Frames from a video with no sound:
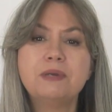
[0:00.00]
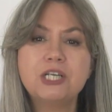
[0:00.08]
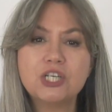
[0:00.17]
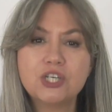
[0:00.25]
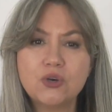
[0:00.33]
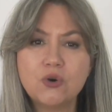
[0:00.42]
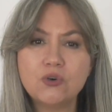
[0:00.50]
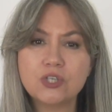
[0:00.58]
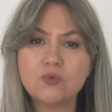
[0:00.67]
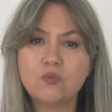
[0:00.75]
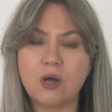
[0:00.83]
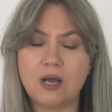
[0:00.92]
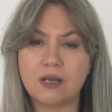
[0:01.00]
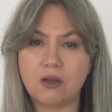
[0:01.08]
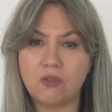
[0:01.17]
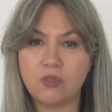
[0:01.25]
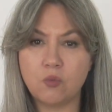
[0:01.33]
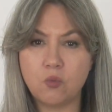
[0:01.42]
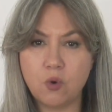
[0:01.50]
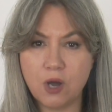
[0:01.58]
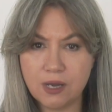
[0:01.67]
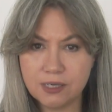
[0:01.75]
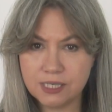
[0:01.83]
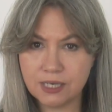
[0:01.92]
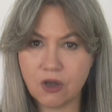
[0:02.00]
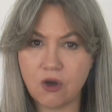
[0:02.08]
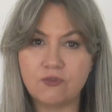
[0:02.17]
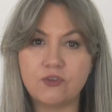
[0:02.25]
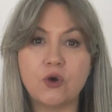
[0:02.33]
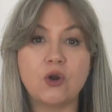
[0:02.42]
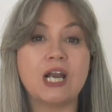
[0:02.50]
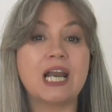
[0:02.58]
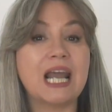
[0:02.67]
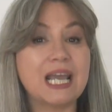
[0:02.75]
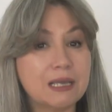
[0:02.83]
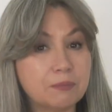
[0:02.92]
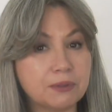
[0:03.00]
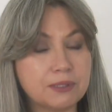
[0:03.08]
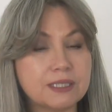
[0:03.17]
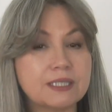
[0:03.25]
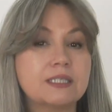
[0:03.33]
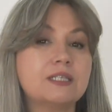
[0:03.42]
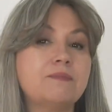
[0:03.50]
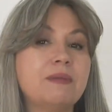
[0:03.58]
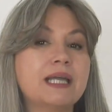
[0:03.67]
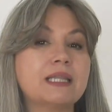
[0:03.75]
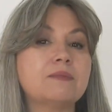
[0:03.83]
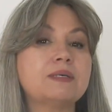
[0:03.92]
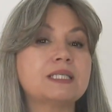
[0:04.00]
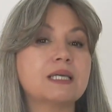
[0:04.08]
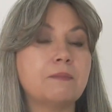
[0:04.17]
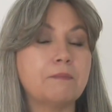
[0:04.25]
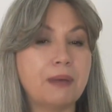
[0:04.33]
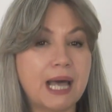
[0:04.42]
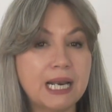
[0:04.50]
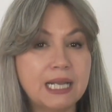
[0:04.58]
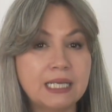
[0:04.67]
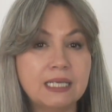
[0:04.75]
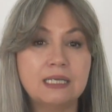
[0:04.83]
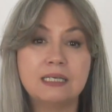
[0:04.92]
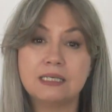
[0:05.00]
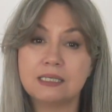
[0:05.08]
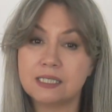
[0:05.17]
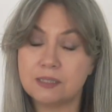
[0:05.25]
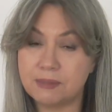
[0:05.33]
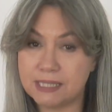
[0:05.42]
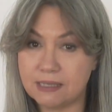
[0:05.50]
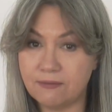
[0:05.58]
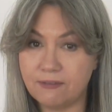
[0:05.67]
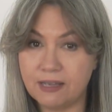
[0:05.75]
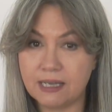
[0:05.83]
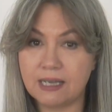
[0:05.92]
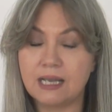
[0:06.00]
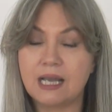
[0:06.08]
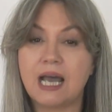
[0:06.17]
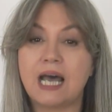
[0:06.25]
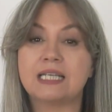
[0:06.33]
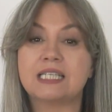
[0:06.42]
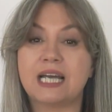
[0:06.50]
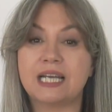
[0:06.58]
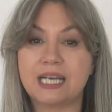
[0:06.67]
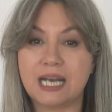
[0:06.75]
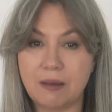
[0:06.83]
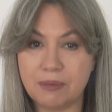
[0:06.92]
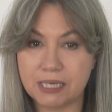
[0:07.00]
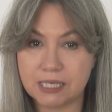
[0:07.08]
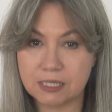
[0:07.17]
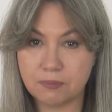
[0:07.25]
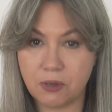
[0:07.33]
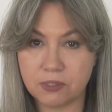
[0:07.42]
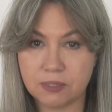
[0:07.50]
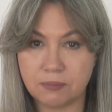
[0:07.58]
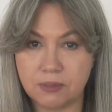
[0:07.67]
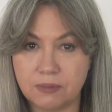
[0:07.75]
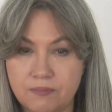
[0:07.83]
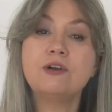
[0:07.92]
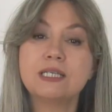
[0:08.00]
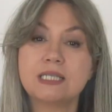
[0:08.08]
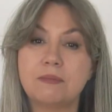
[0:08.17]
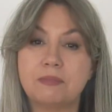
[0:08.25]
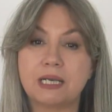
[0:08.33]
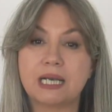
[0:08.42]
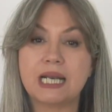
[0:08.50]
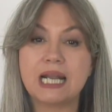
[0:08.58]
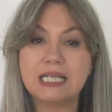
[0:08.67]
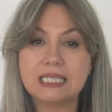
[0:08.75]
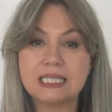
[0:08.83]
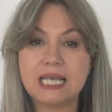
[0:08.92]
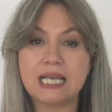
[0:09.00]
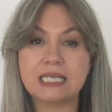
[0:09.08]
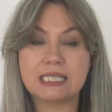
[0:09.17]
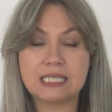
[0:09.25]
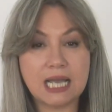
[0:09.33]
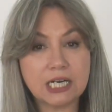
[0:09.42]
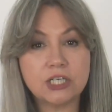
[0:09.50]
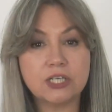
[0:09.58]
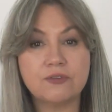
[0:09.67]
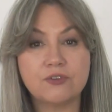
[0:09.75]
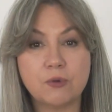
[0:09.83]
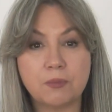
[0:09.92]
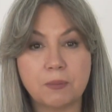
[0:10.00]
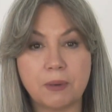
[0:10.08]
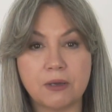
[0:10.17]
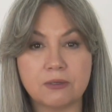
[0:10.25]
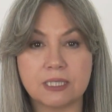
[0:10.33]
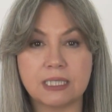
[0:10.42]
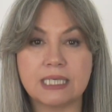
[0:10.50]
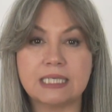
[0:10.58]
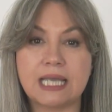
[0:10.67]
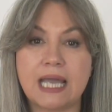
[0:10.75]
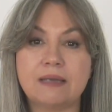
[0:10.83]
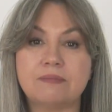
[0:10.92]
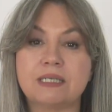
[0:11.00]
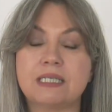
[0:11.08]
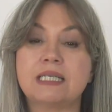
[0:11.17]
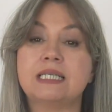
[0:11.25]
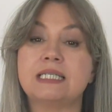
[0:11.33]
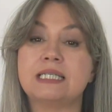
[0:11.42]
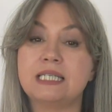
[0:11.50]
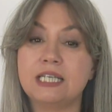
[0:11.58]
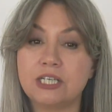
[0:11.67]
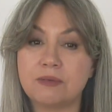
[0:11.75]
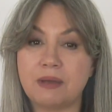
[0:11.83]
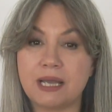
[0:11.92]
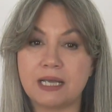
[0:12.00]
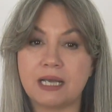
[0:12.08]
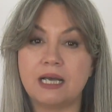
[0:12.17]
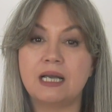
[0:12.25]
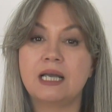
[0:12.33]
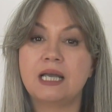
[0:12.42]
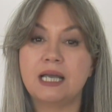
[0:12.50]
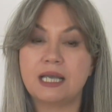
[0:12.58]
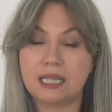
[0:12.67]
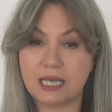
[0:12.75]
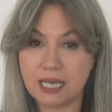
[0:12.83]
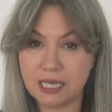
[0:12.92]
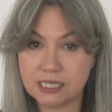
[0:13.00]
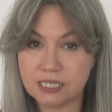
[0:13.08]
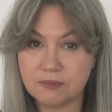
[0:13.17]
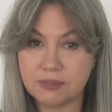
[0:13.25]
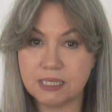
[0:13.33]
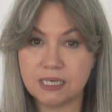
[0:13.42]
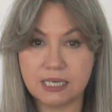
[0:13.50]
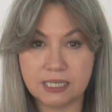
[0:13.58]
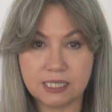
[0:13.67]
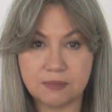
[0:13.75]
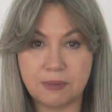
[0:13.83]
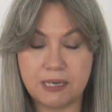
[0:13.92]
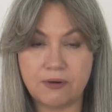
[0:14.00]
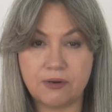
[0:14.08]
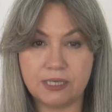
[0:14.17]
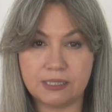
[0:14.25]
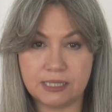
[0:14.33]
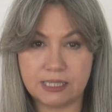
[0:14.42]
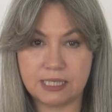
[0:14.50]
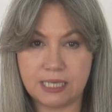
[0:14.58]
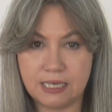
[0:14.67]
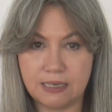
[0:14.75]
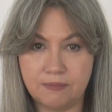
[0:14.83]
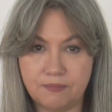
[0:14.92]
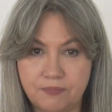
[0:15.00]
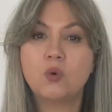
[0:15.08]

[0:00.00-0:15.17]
Be sure to work on the wording of your labels to make them as compelling, specific, and dynamic as possible. For example, let's say a section of your proposal is aimed at a decision maker in the customer experience team.